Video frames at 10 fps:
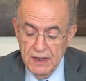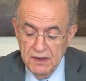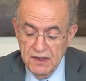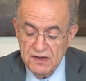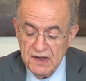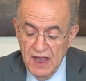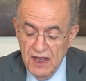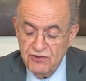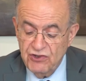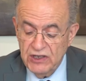This
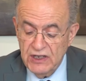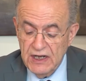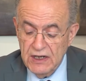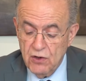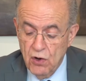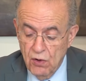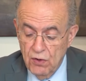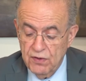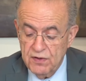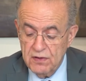urgently
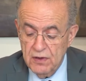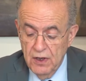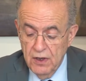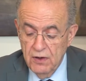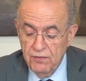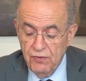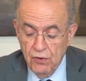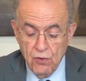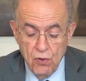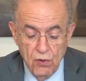calls
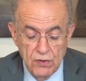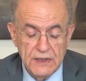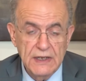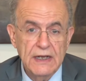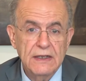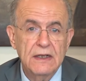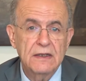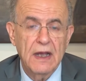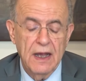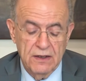for
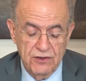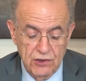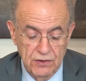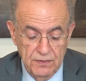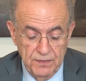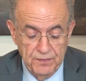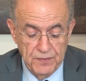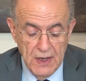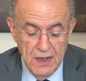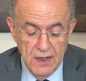coordinated action.
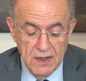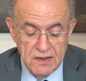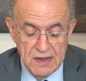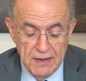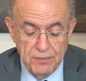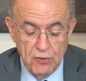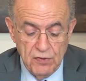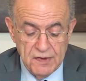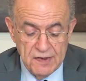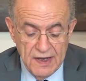
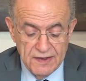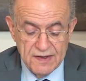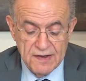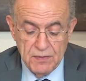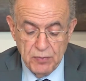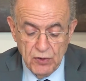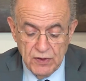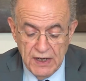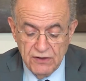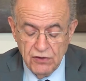Cyprus sets the
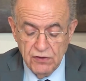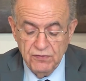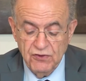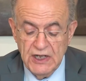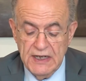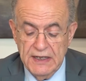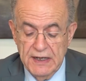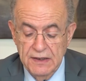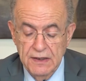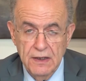protection of
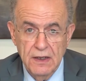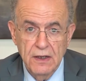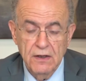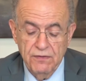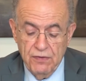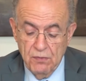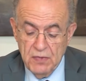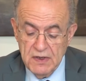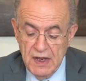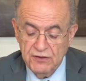children from
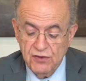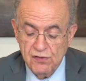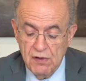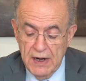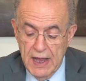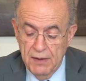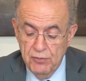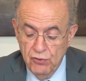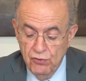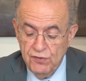sexual
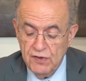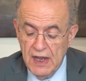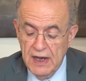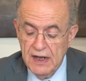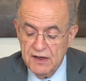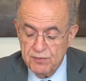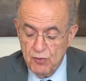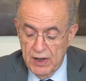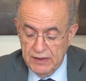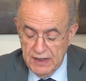abuse and
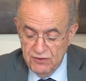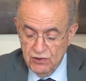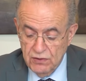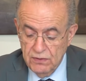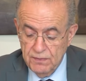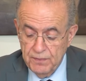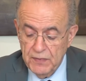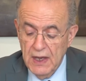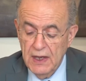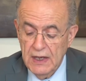exploitation,
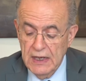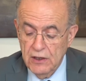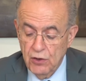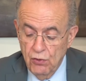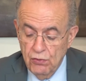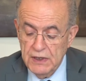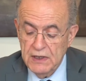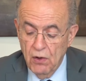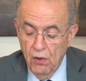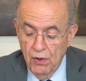
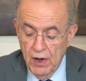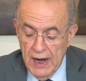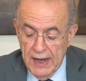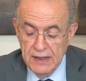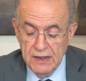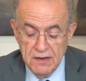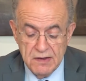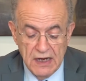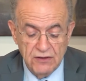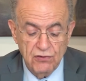including online
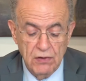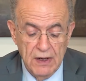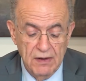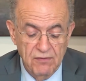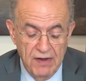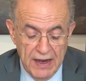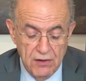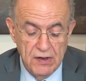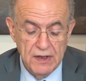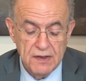sexual
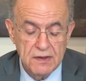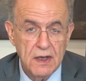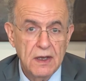violence,